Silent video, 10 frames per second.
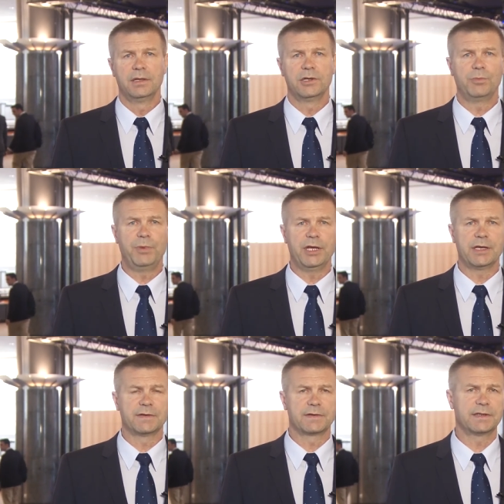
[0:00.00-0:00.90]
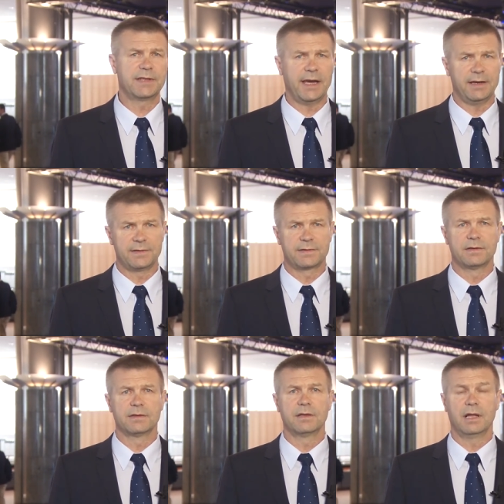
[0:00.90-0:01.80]
The opinions, the taste,
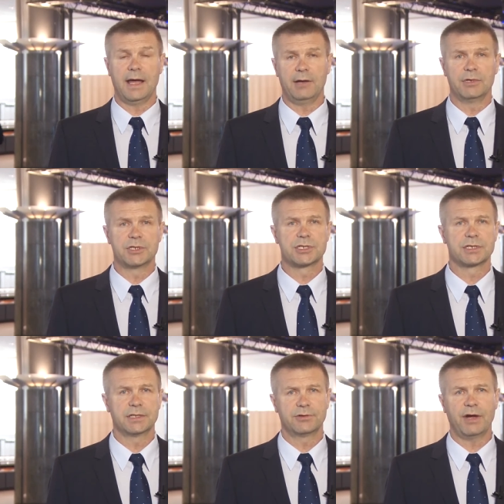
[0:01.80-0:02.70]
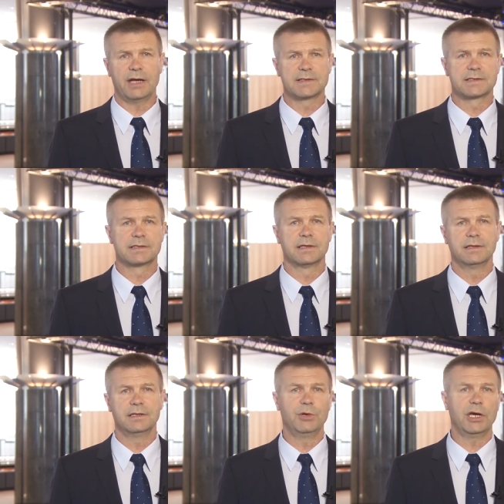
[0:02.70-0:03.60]
the language, the dress,
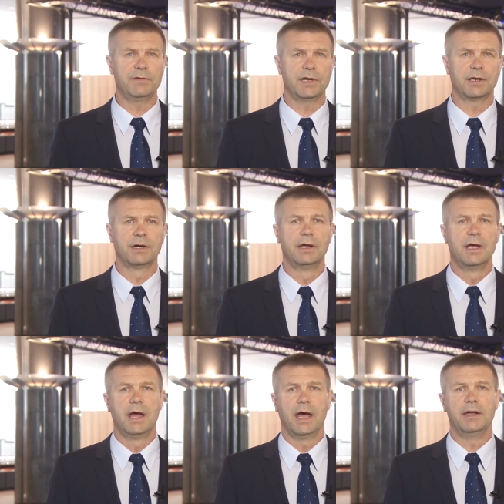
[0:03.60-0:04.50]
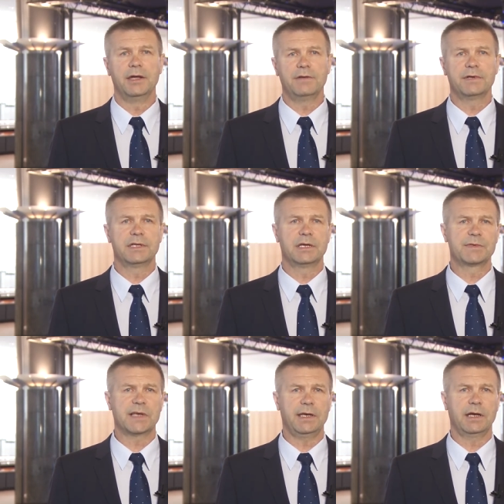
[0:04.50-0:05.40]
the behavior, and even the
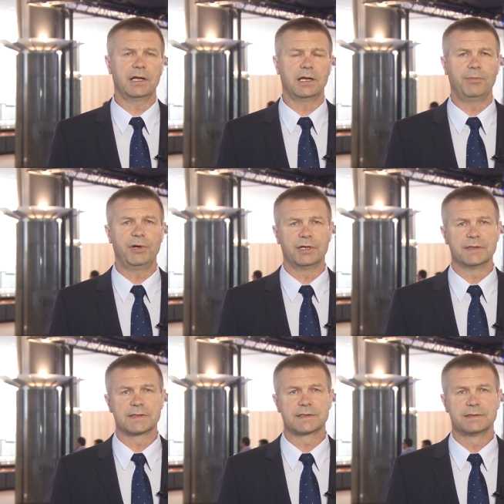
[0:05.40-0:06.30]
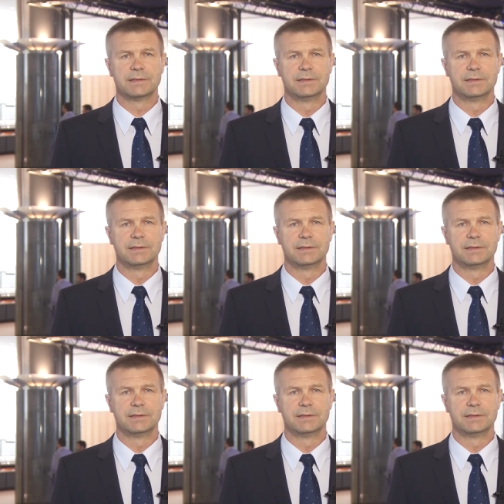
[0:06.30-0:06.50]
psychical appearance.